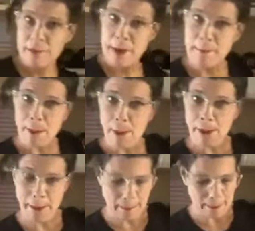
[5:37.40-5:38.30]
I'm gonna
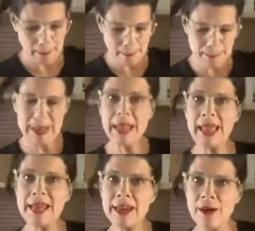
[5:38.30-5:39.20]
pour
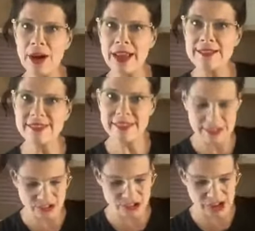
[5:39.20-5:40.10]
plenty of ice in
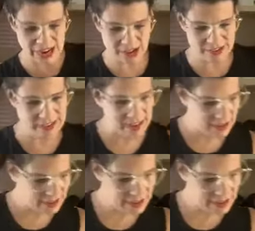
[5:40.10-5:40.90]
this shaker tin.